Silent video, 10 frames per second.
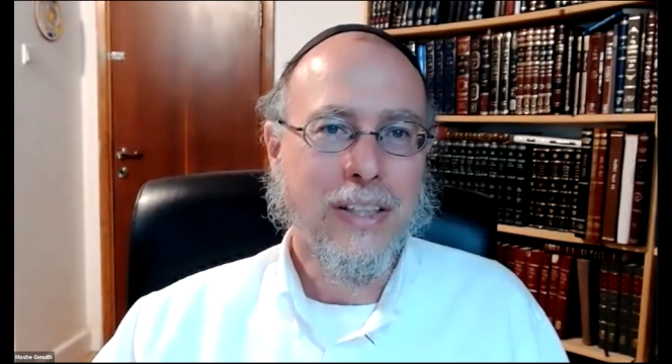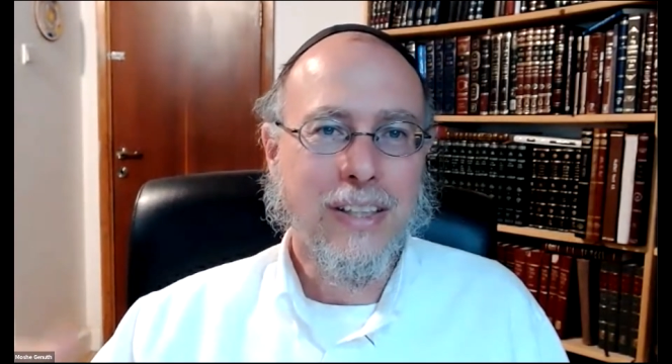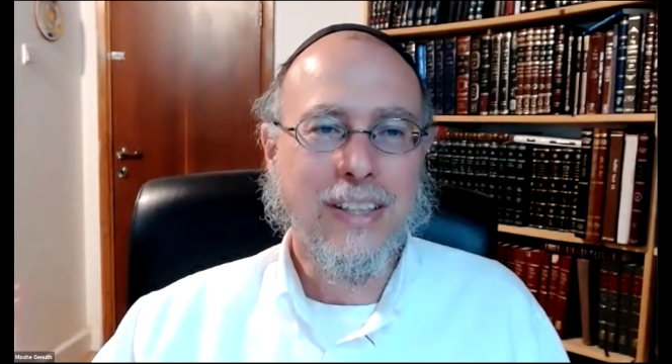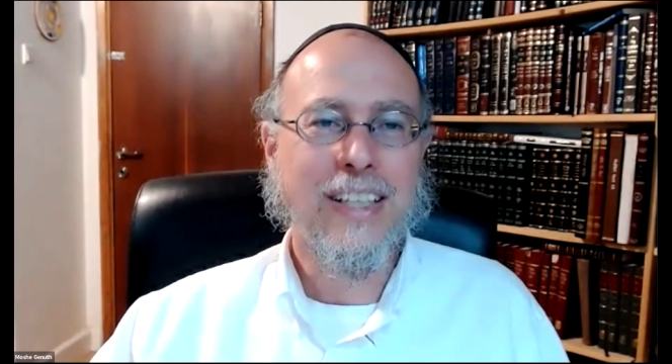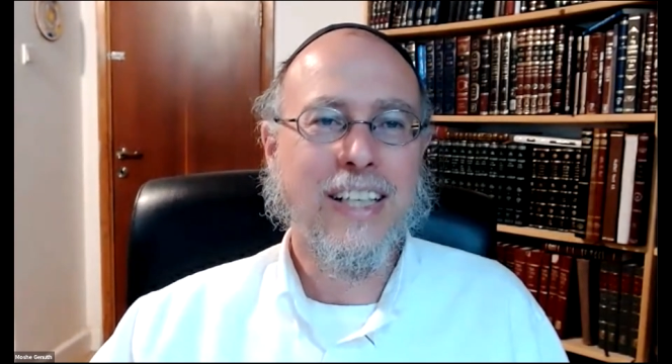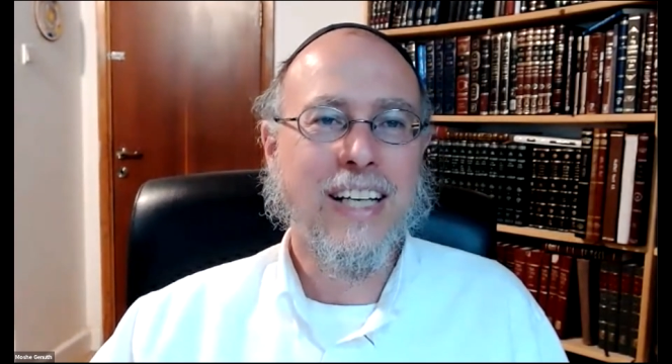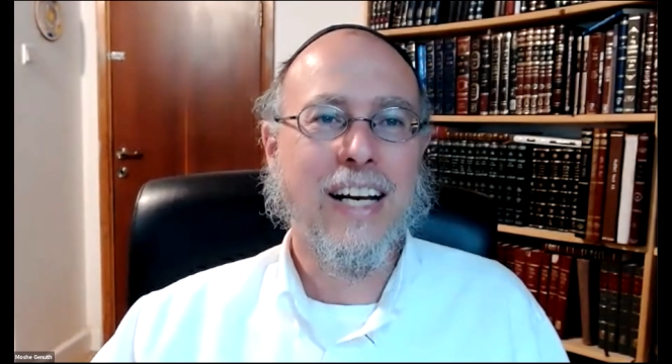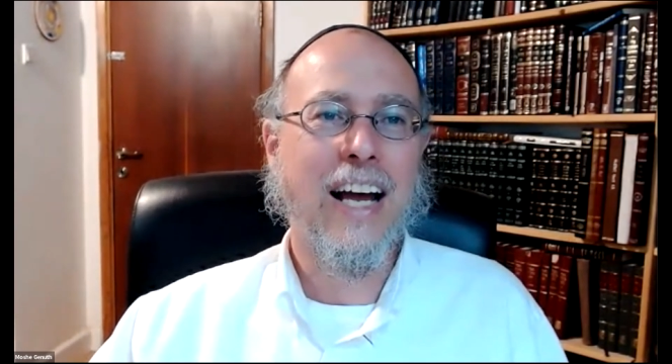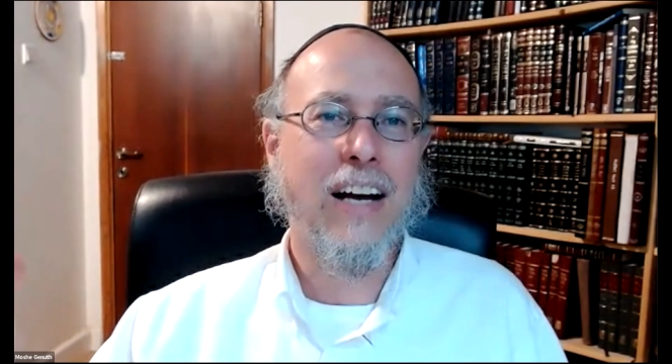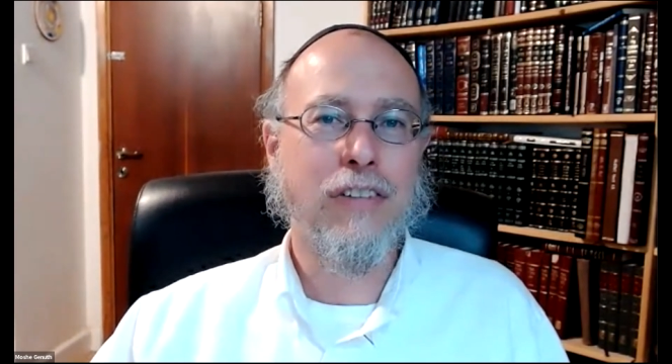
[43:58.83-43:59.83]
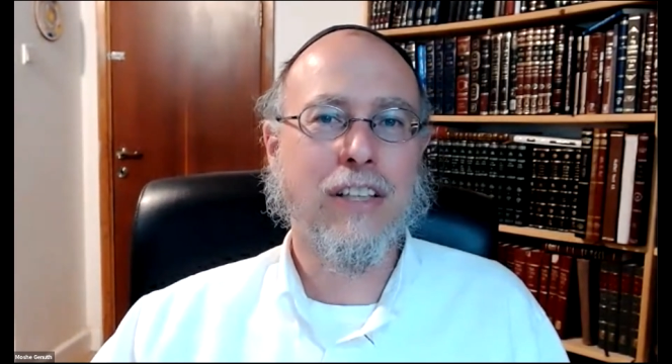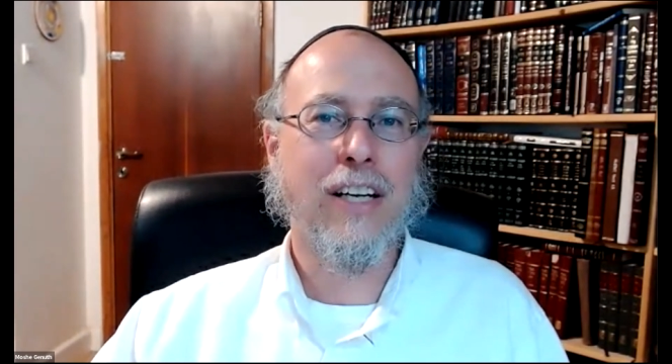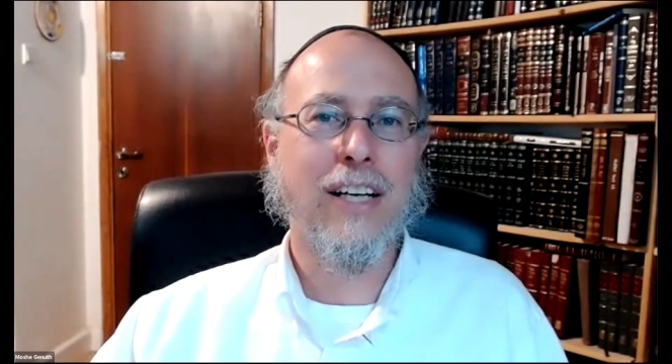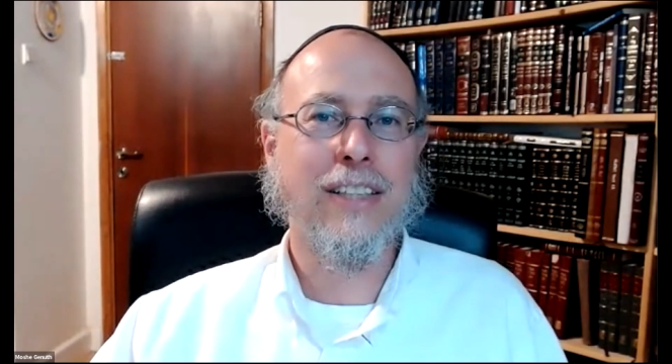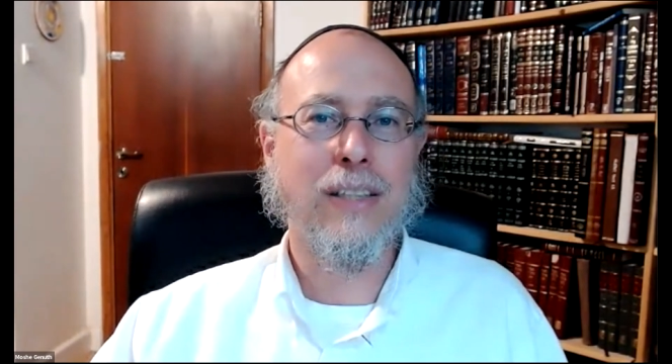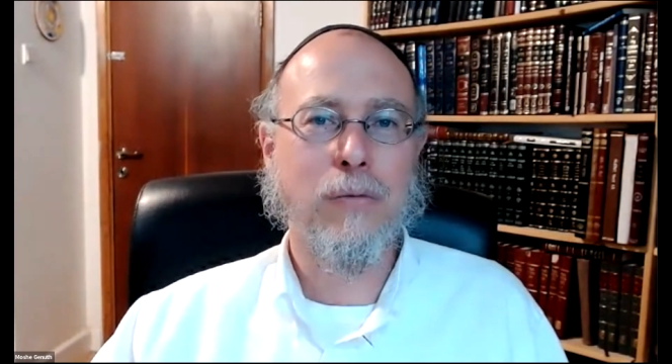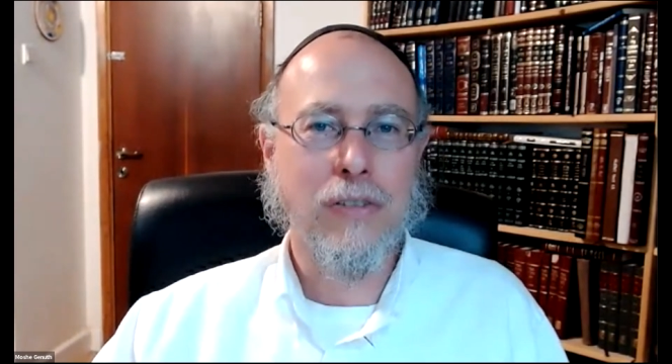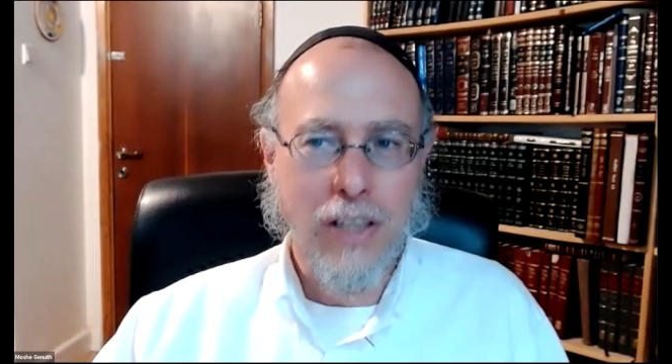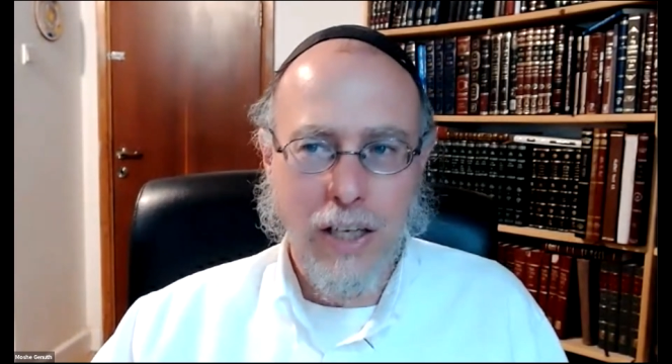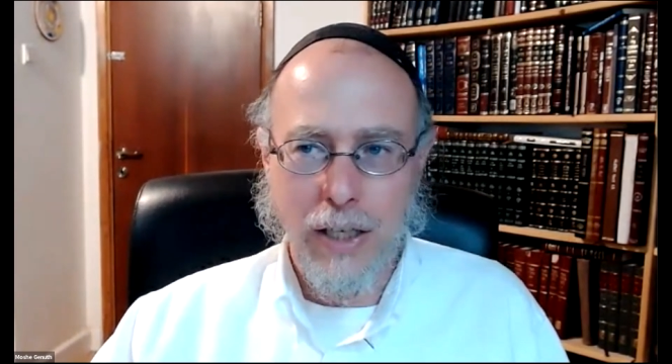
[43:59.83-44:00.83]
didn't yet have a concept
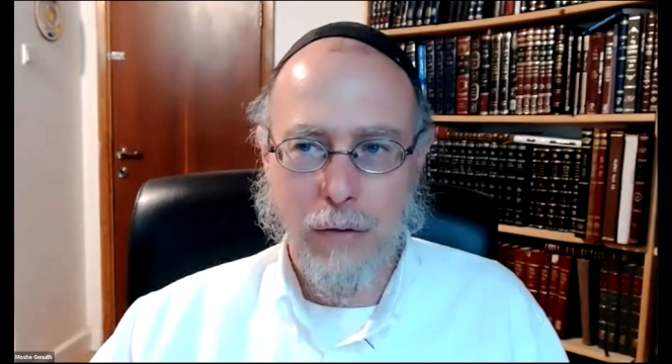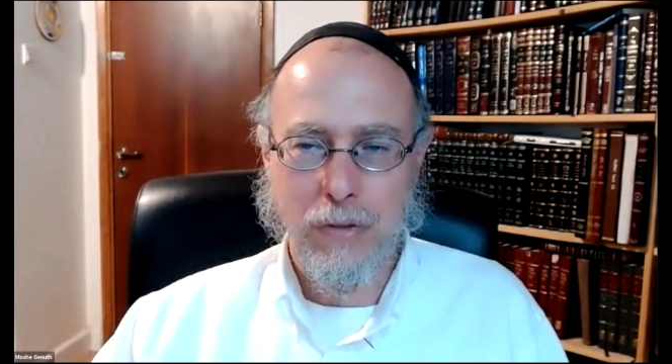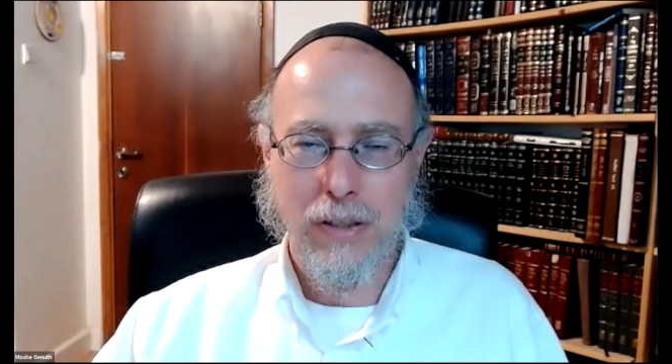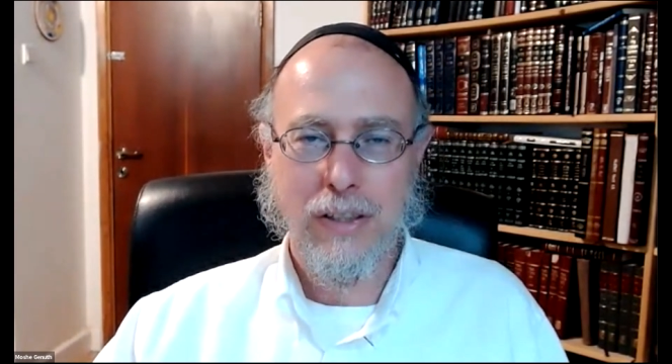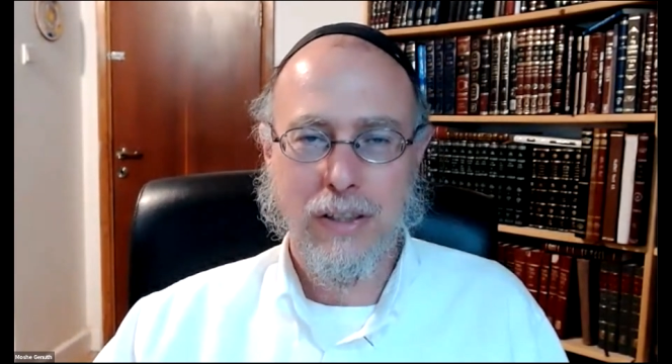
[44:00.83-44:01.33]
of time.